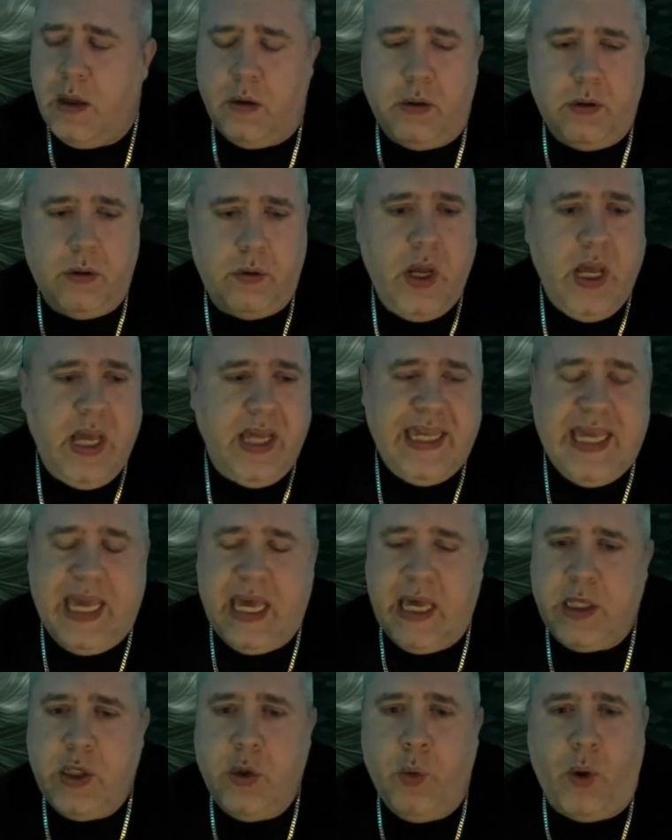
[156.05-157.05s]
Oh,
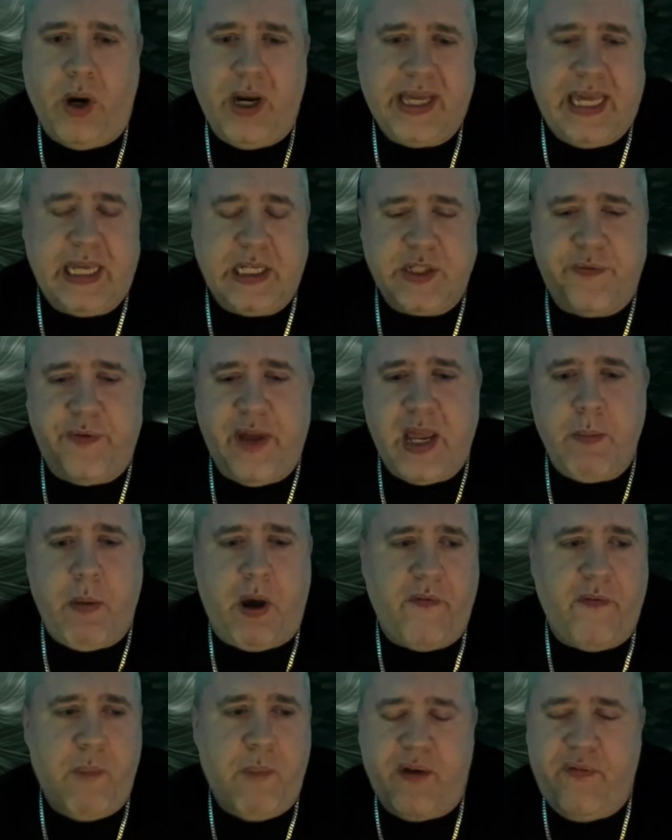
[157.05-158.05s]
yeah, you wanna catch fame
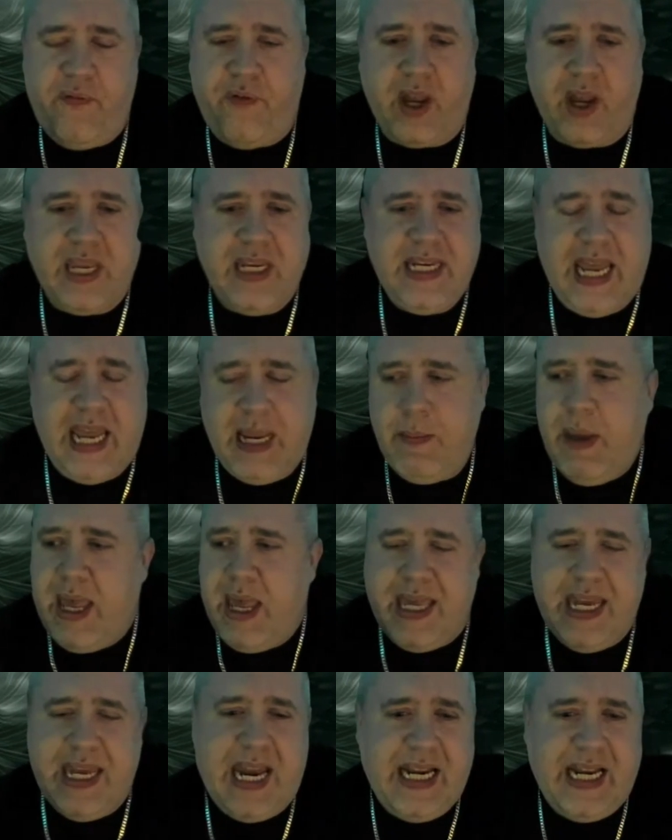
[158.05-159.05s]
off my fucking name?
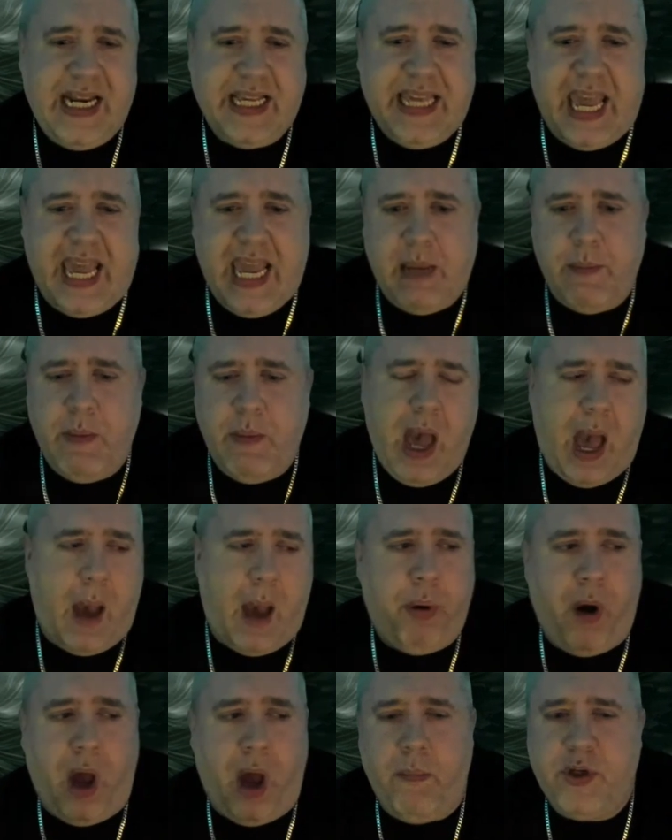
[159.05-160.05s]
It ain't a game, I
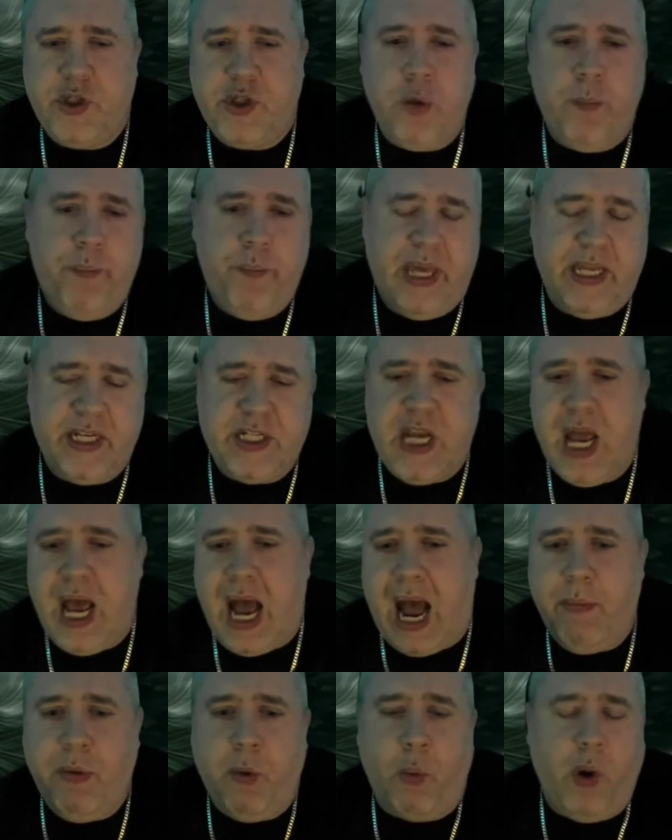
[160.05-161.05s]
promise you, bitch,
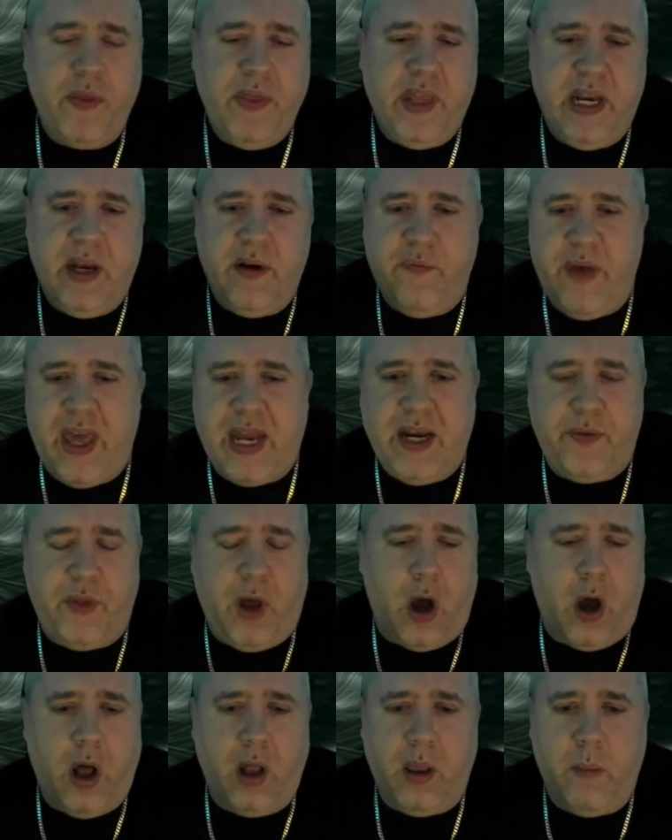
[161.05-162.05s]
I'm the one that invented
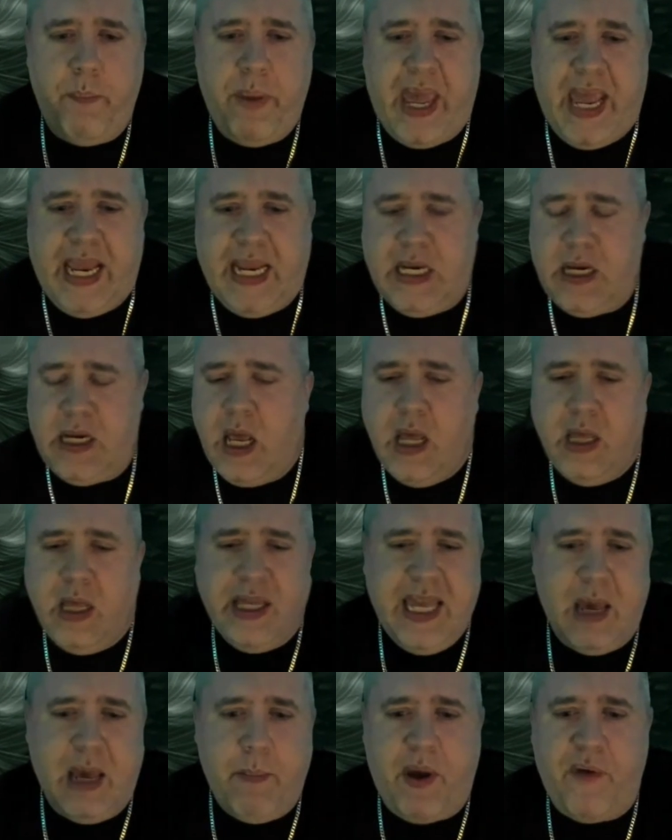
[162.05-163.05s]
the Hall of Pain.
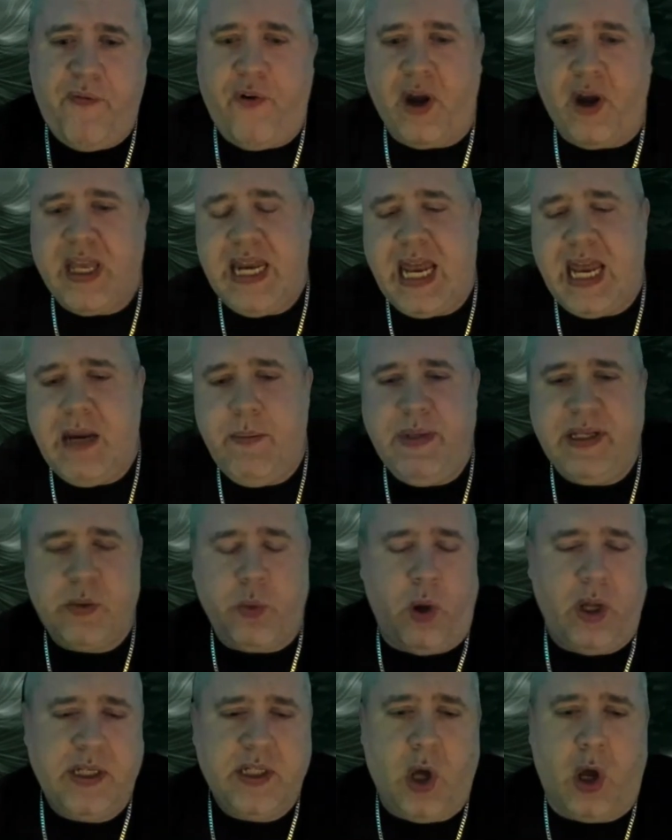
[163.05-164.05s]
Yeah, my fucking enemies
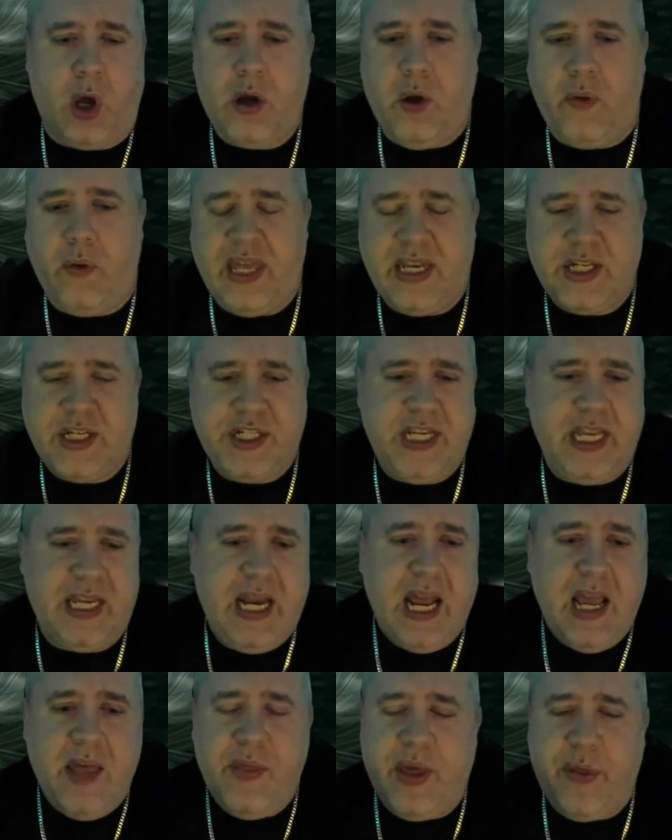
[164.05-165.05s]
wanna talk all that
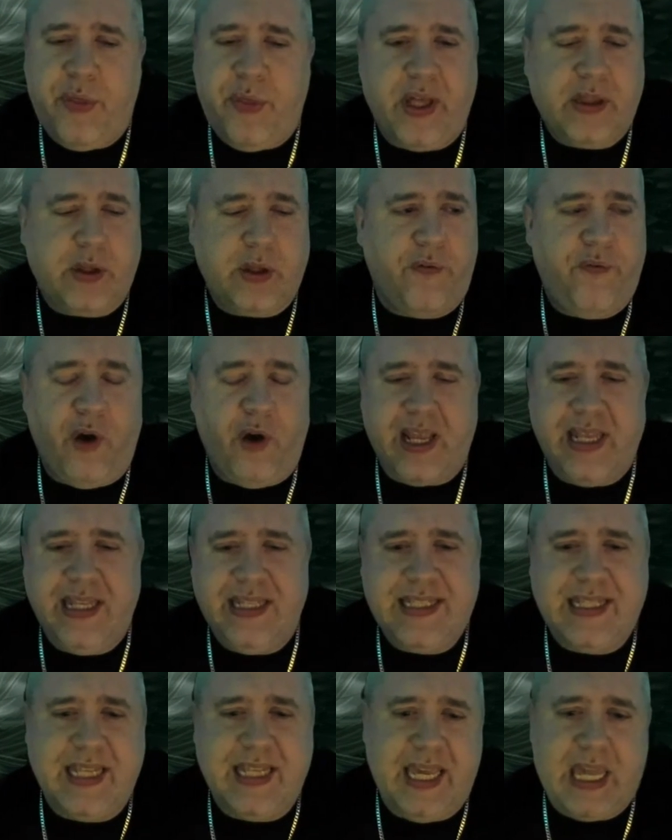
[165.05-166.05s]
shit, they think they're fucking
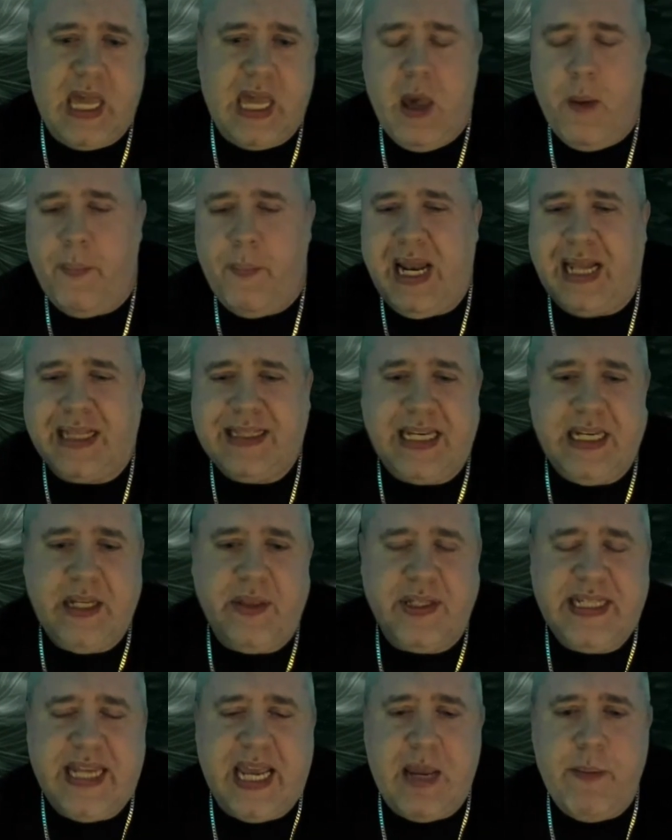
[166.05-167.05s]
slick. But at the end
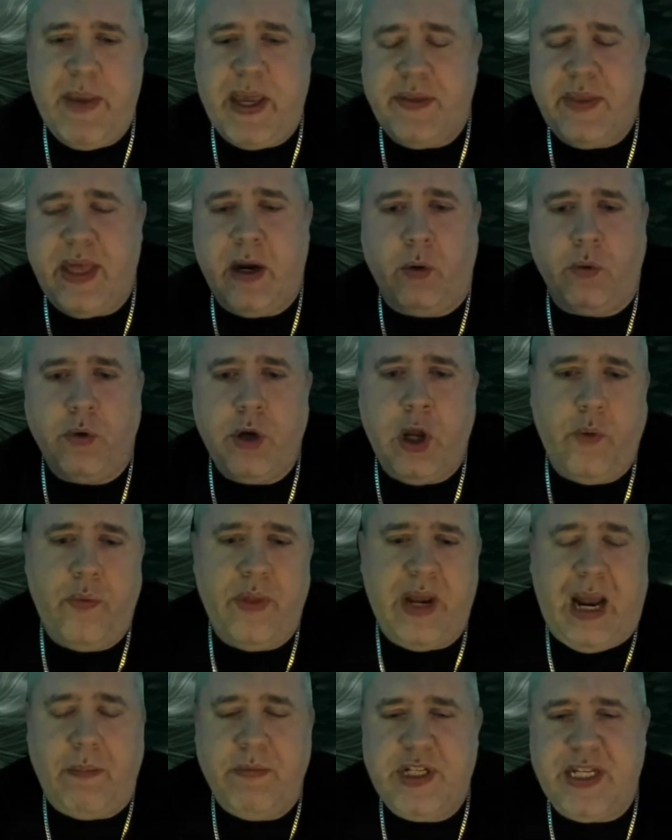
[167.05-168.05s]
of the day, man, they don't know
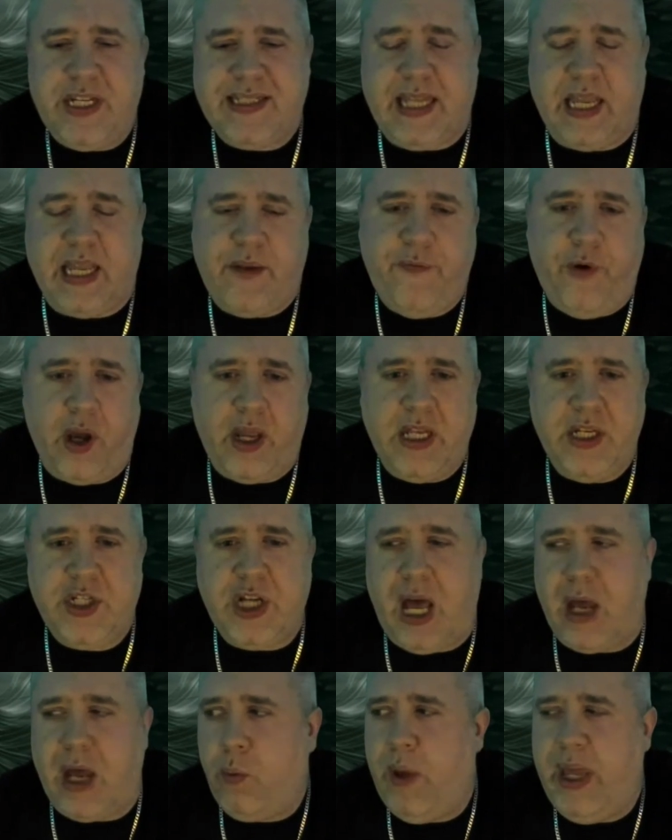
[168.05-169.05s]
that I'm just like fucking
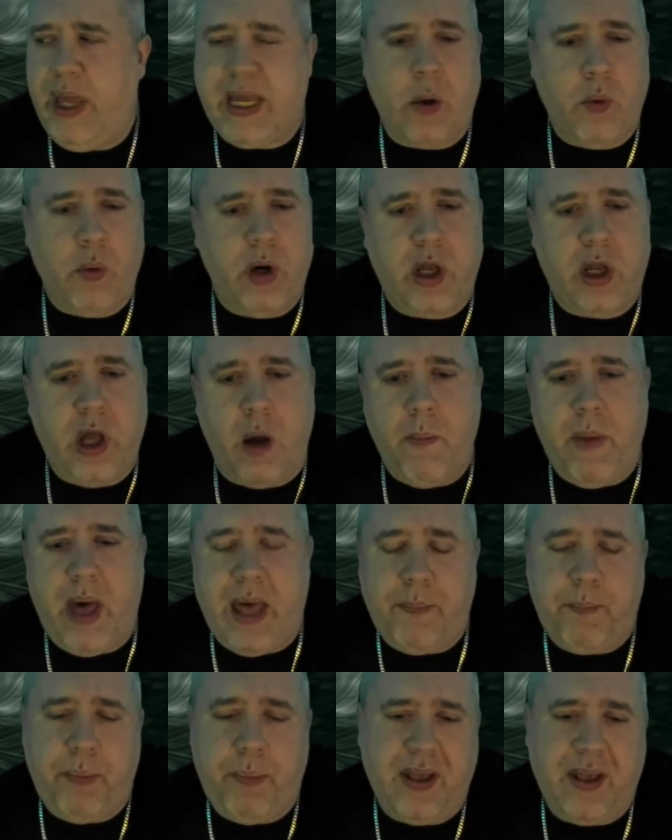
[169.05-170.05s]
John Wick. I'm gonna come
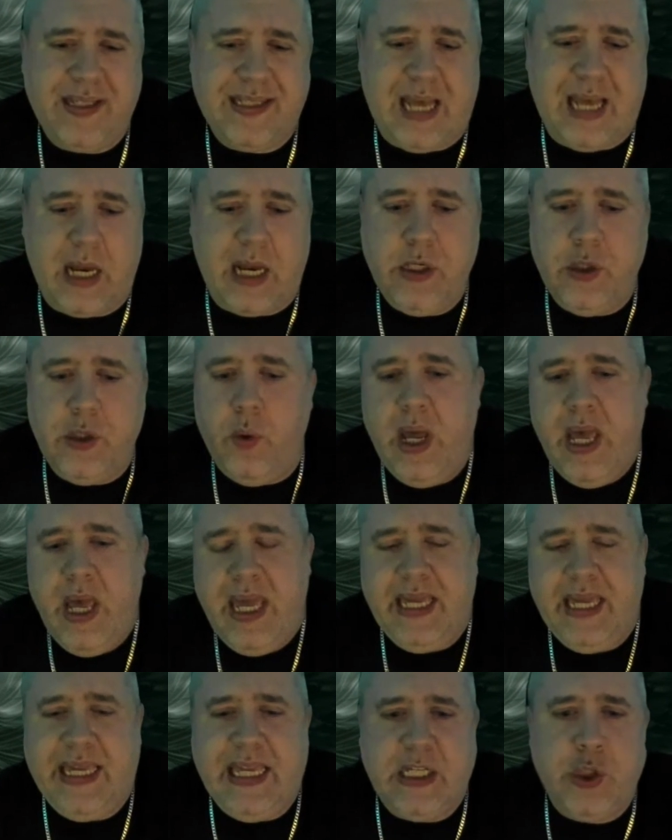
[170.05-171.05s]
up beside you
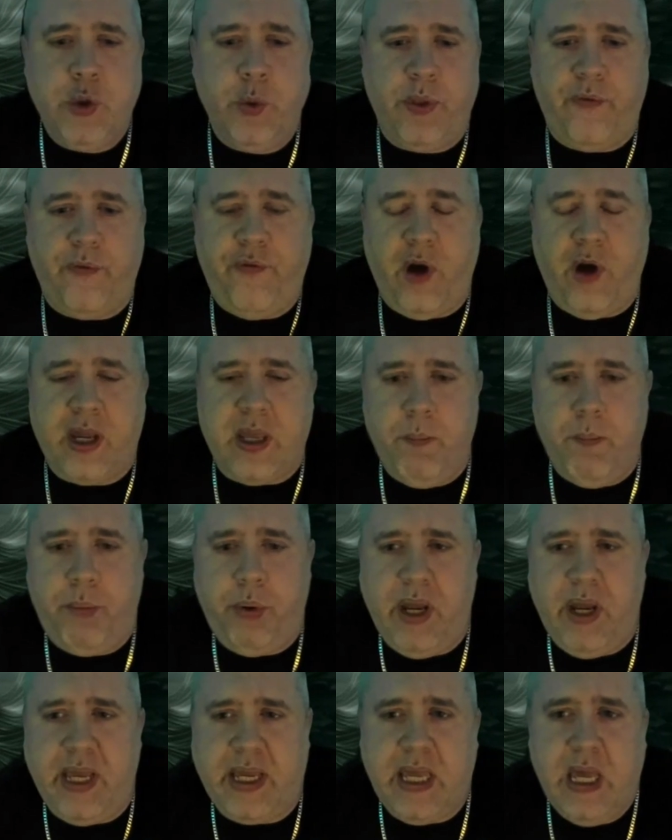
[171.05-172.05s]
and get you with a fucking
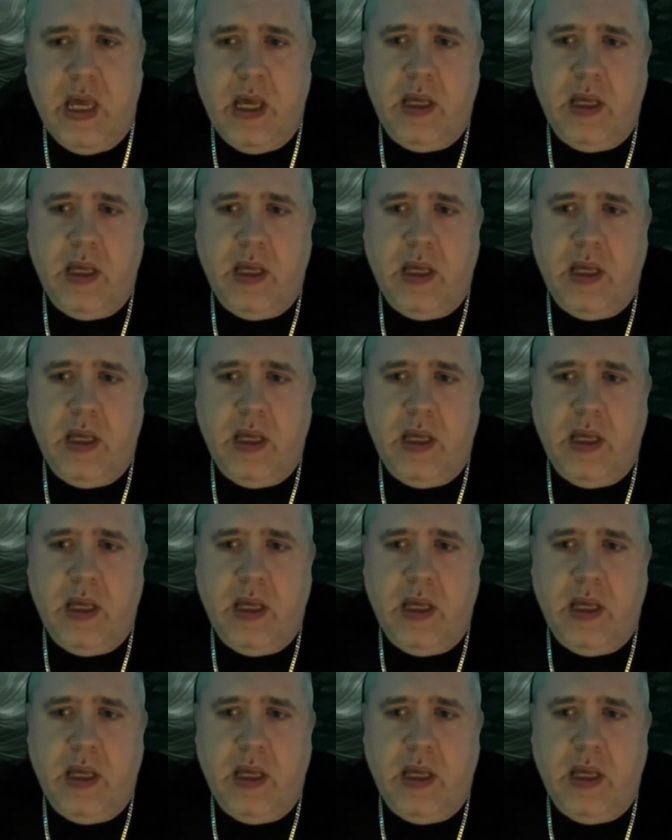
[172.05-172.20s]
brick.